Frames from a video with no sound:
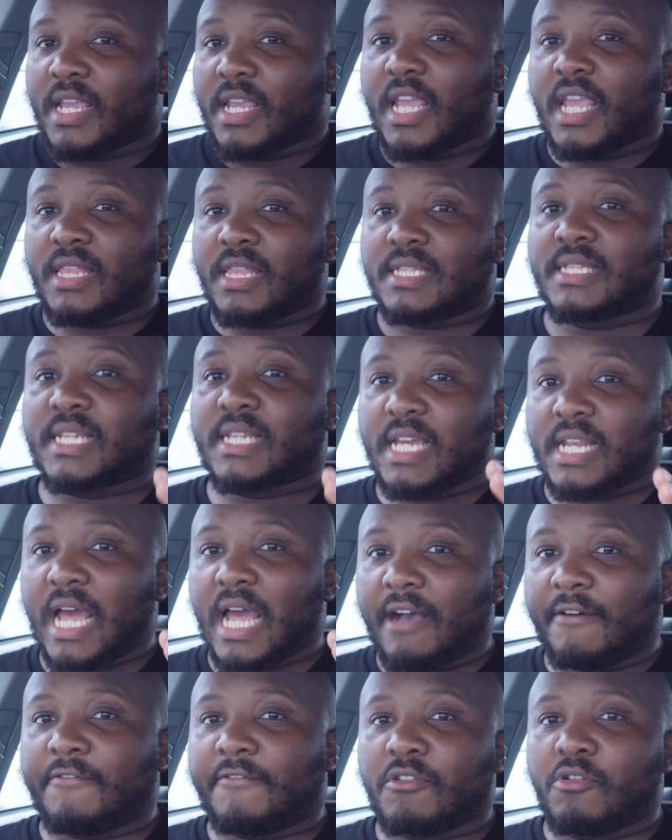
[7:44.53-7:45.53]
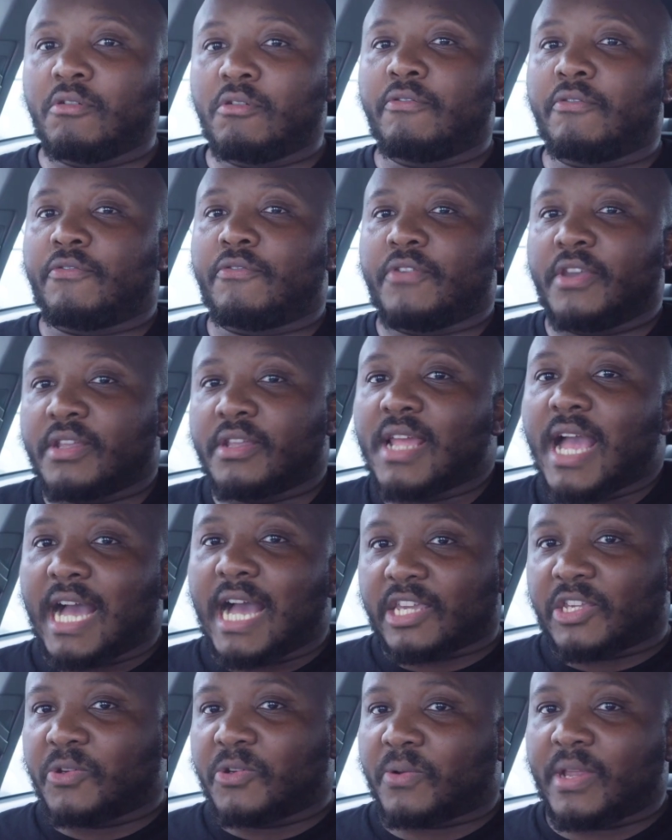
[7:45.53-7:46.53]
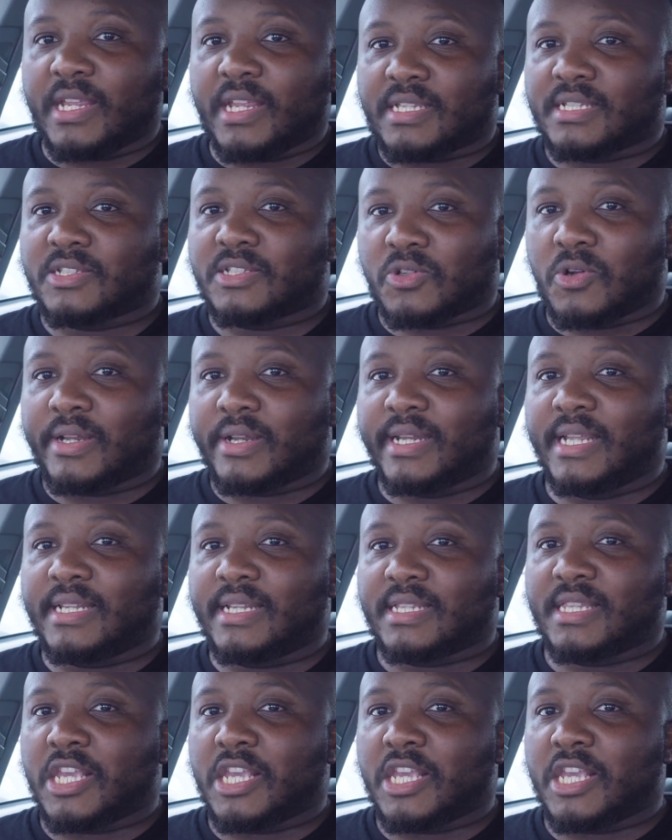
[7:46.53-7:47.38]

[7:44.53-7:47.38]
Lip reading: In the second half, they were very accurate. Scotland.